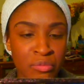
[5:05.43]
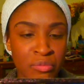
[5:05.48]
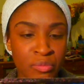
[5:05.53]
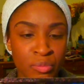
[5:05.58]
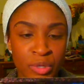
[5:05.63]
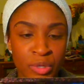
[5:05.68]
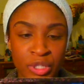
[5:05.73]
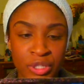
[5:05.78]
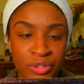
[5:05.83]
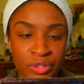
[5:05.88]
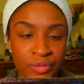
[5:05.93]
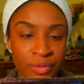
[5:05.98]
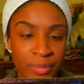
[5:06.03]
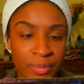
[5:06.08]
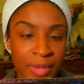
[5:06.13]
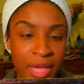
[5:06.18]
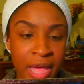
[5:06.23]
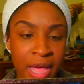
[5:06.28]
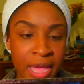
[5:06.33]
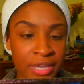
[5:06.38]
which is from
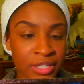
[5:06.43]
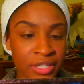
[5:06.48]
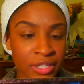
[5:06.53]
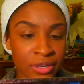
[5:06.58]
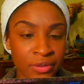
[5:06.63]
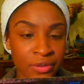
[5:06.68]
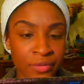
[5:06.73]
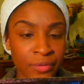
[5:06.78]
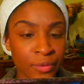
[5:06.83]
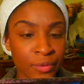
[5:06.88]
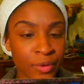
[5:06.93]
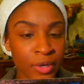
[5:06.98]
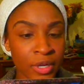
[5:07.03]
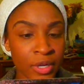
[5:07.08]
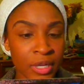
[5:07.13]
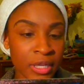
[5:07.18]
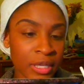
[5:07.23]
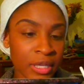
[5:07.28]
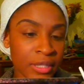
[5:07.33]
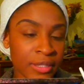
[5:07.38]
the eyeshadow for
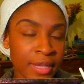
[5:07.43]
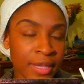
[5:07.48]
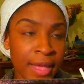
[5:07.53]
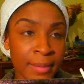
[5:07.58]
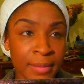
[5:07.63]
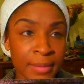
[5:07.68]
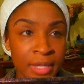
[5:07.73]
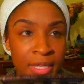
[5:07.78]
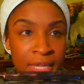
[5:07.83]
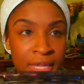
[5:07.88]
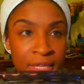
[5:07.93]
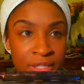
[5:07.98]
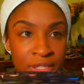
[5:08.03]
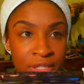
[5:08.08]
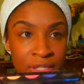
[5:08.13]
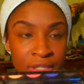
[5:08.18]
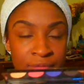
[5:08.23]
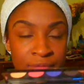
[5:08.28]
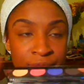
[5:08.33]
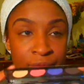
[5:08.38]
Lucky Time
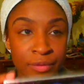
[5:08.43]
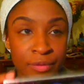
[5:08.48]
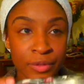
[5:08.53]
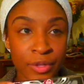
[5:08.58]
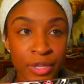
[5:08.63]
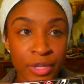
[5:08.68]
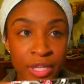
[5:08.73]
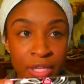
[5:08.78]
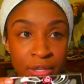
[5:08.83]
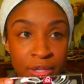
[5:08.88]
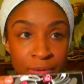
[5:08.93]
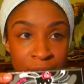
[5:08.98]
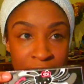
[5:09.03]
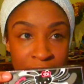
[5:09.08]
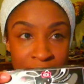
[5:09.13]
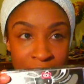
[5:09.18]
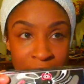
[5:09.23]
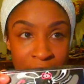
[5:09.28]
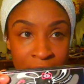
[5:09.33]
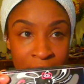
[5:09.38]
collection for the Hello
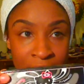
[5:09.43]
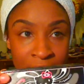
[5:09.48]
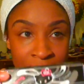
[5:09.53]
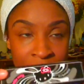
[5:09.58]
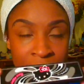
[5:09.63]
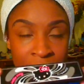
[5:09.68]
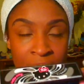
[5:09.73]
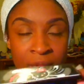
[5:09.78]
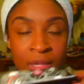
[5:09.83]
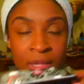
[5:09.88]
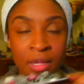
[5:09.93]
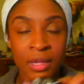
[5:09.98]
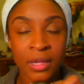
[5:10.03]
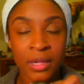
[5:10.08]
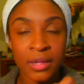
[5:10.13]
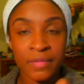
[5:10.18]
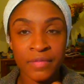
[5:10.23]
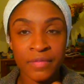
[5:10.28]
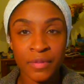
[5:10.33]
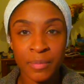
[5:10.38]
Kitty
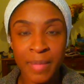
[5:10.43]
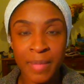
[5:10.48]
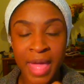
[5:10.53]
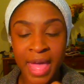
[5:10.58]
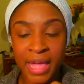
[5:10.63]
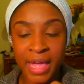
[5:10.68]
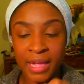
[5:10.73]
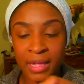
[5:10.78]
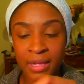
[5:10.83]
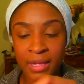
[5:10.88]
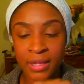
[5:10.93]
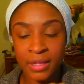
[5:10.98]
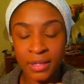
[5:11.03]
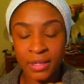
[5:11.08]
for MAC.